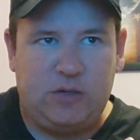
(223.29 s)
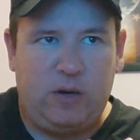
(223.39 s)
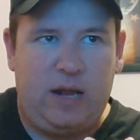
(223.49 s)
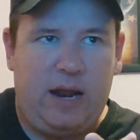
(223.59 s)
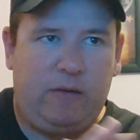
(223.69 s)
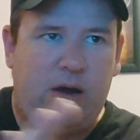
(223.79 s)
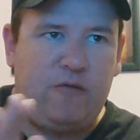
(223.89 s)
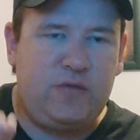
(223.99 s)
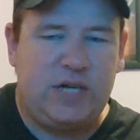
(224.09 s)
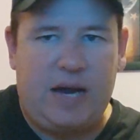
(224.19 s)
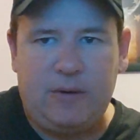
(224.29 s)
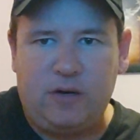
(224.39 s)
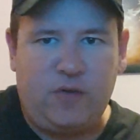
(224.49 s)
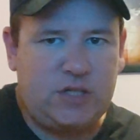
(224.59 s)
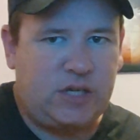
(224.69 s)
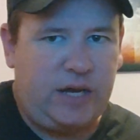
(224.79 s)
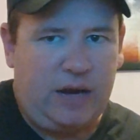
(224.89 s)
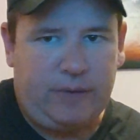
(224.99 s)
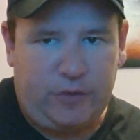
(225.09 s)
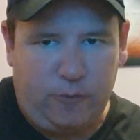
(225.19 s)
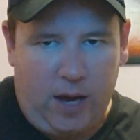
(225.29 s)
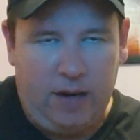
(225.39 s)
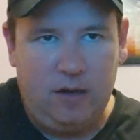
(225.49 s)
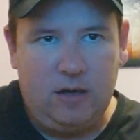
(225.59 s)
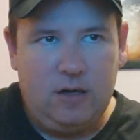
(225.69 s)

they don't have time to investigate every threat.